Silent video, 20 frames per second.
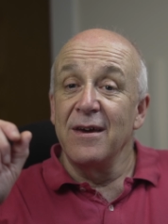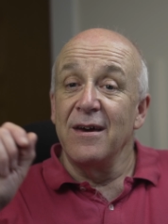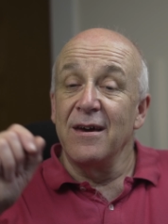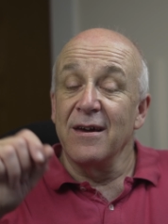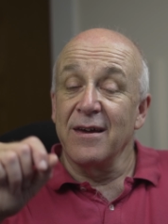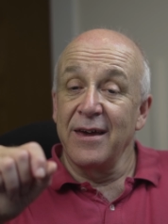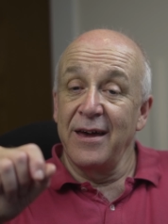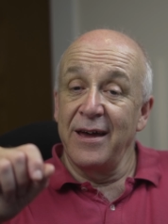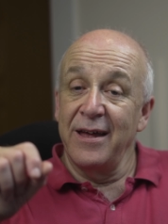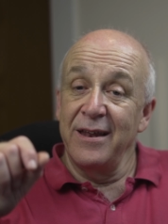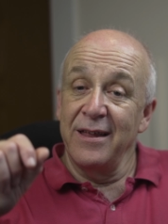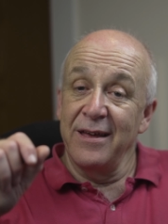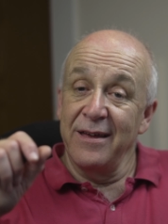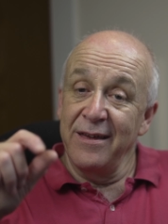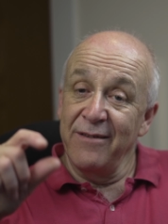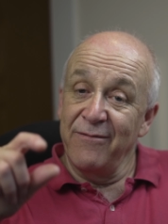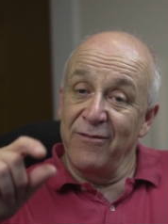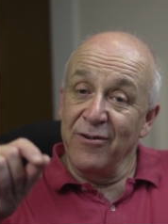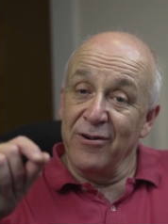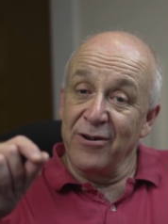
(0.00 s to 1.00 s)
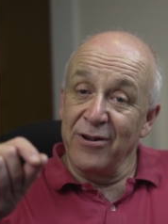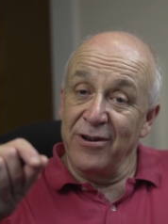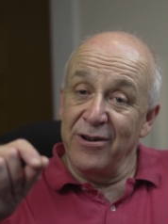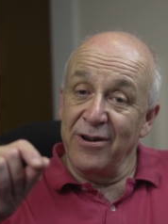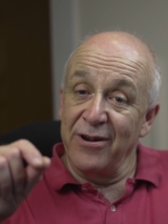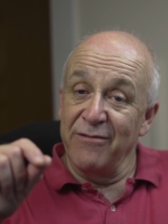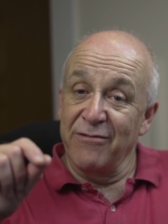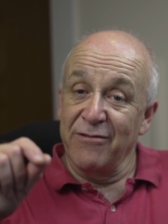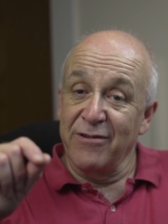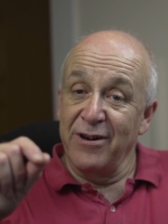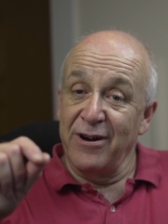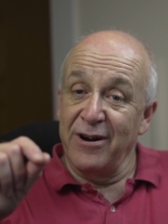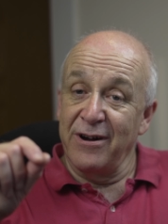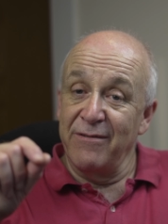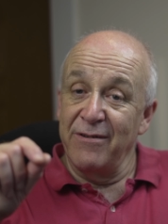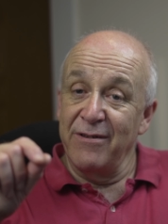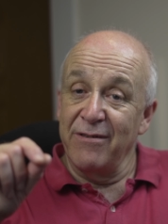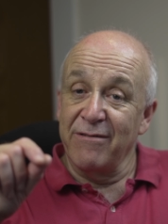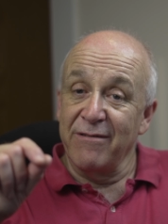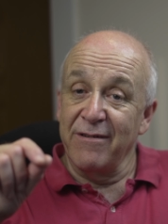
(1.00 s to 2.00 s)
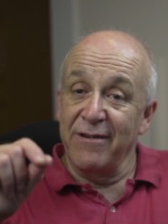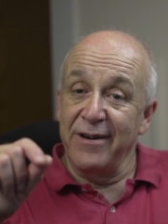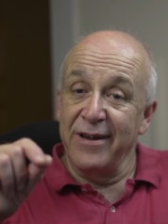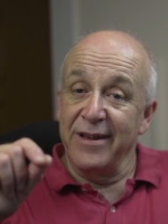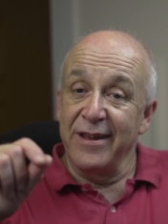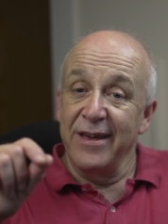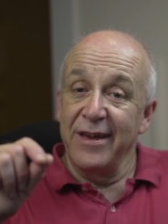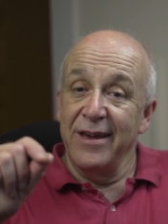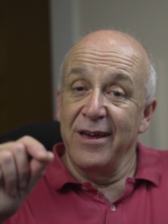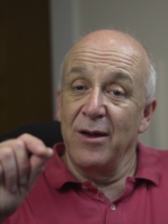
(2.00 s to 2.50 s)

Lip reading: Again, if you've got a nice car inside,